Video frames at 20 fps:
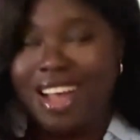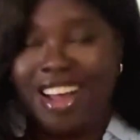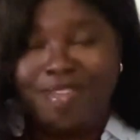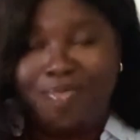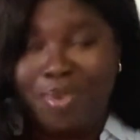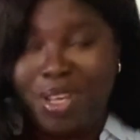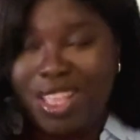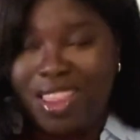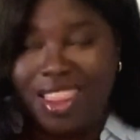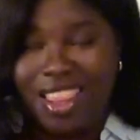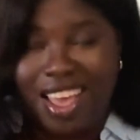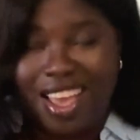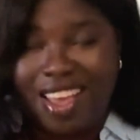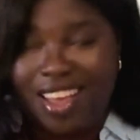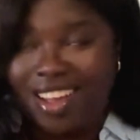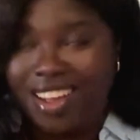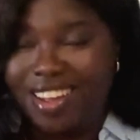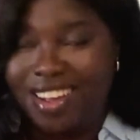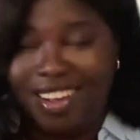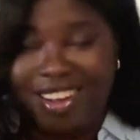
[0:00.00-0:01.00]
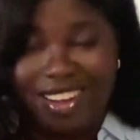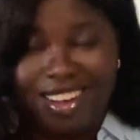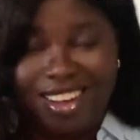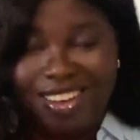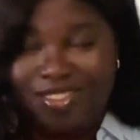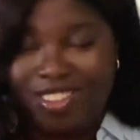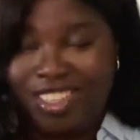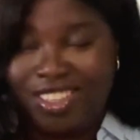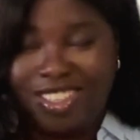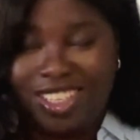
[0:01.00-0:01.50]
I've been there.
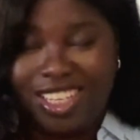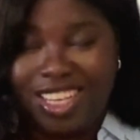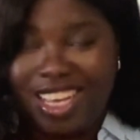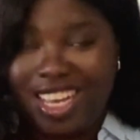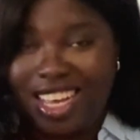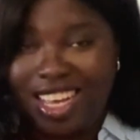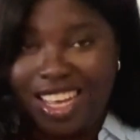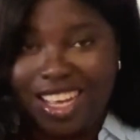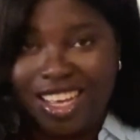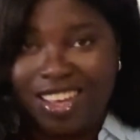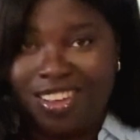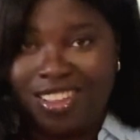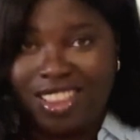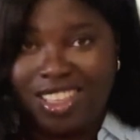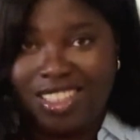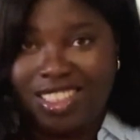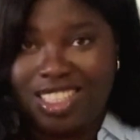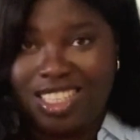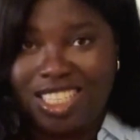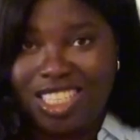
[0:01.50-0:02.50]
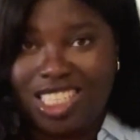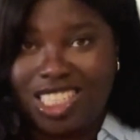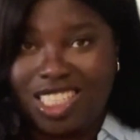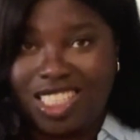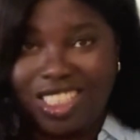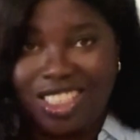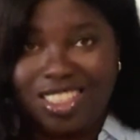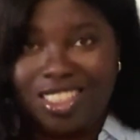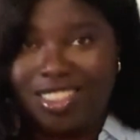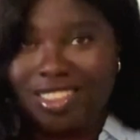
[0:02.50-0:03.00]
I've done it. I got the
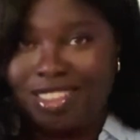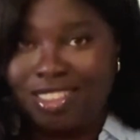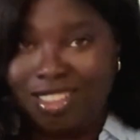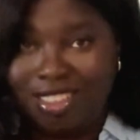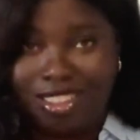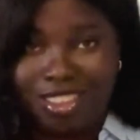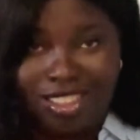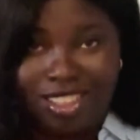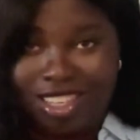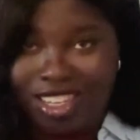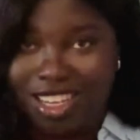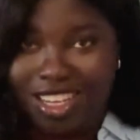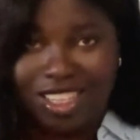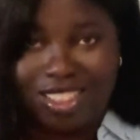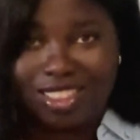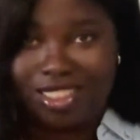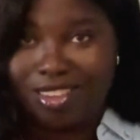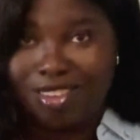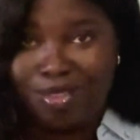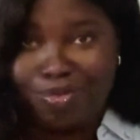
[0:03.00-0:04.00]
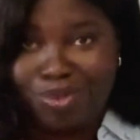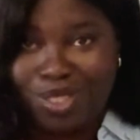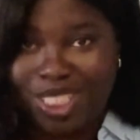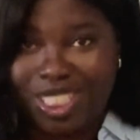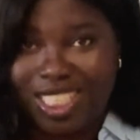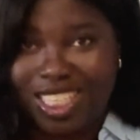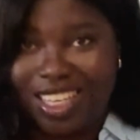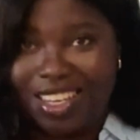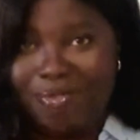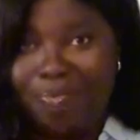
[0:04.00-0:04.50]
t-shirt. It's not
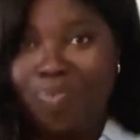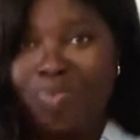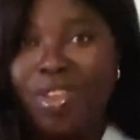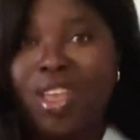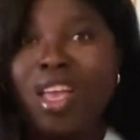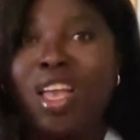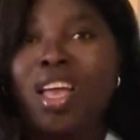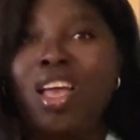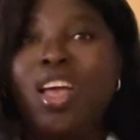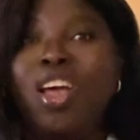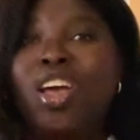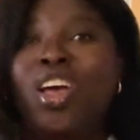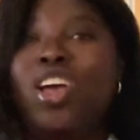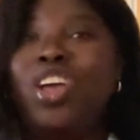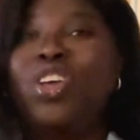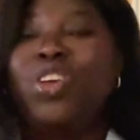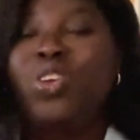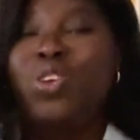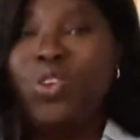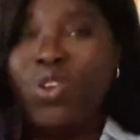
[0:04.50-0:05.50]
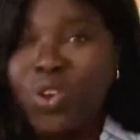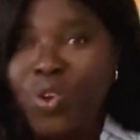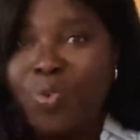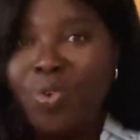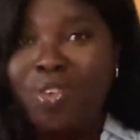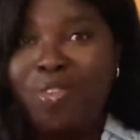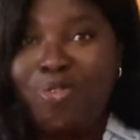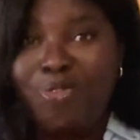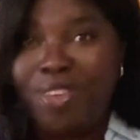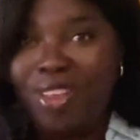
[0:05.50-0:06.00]
pretty. You
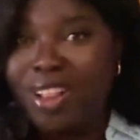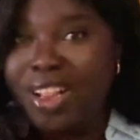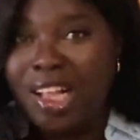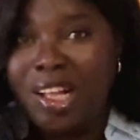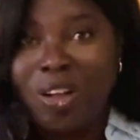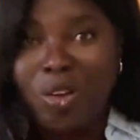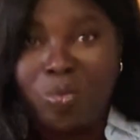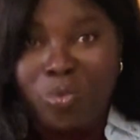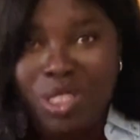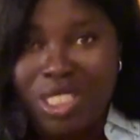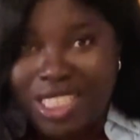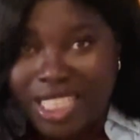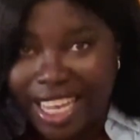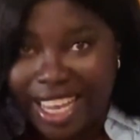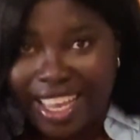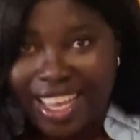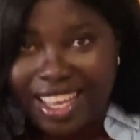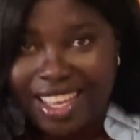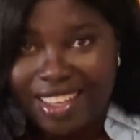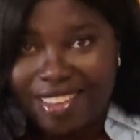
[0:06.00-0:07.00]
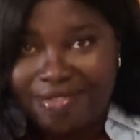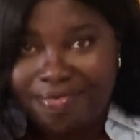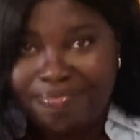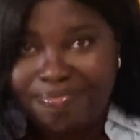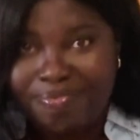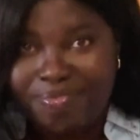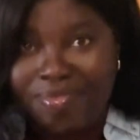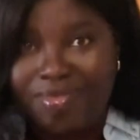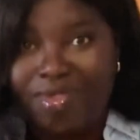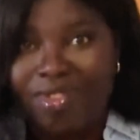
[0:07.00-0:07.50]
will feel homesick.
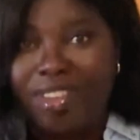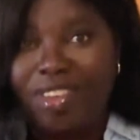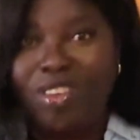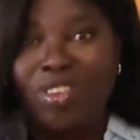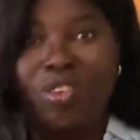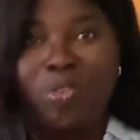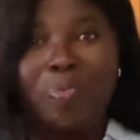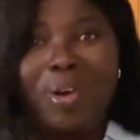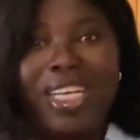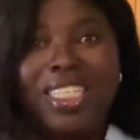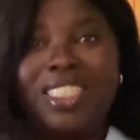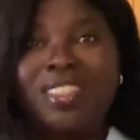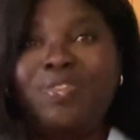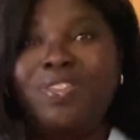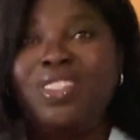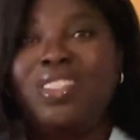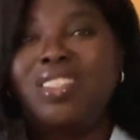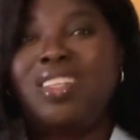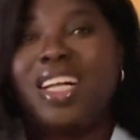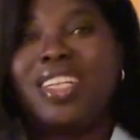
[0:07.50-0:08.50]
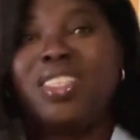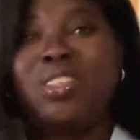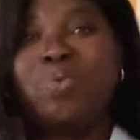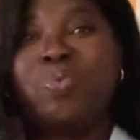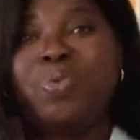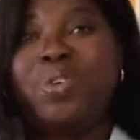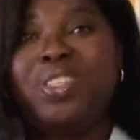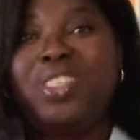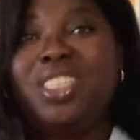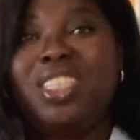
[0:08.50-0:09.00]
You might even start to
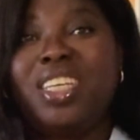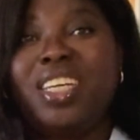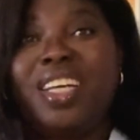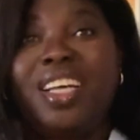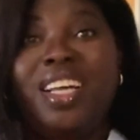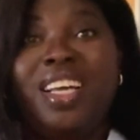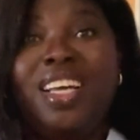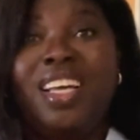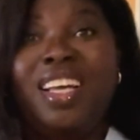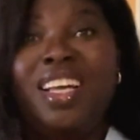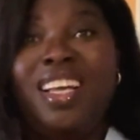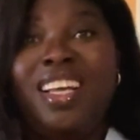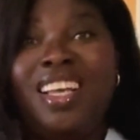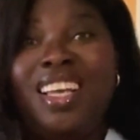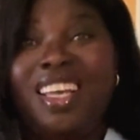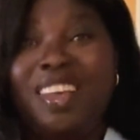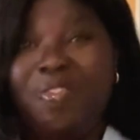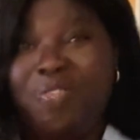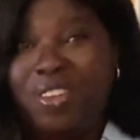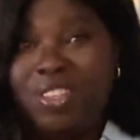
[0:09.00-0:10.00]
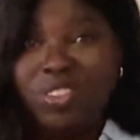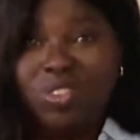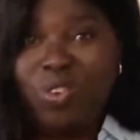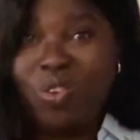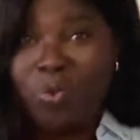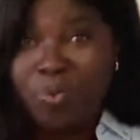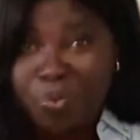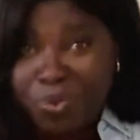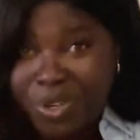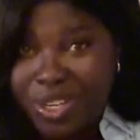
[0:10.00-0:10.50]
wonder if it's
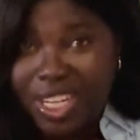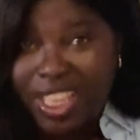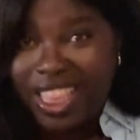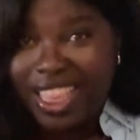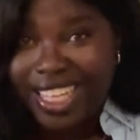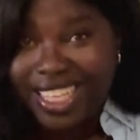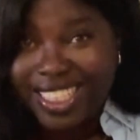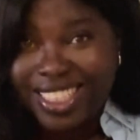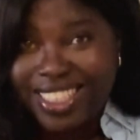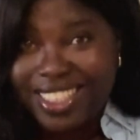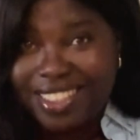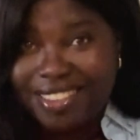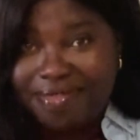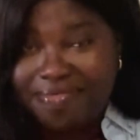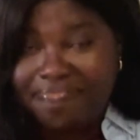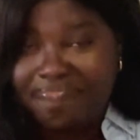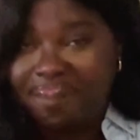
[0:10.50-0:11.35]
all worth it.